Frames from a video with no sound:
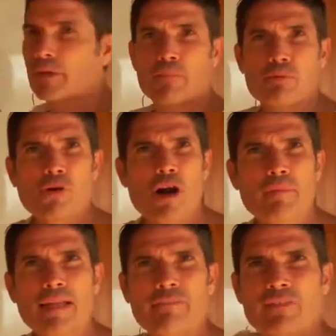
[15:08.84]
be a
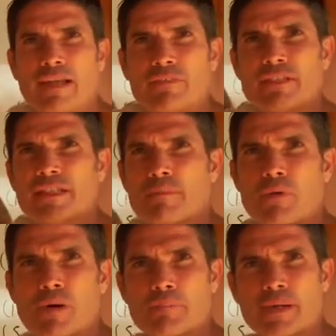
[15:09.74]
primary love language and there
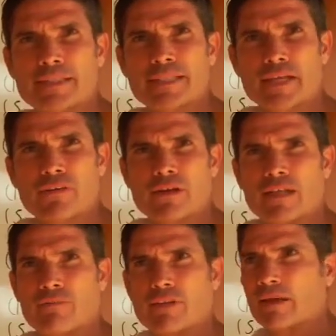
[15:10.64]
might be a secondary love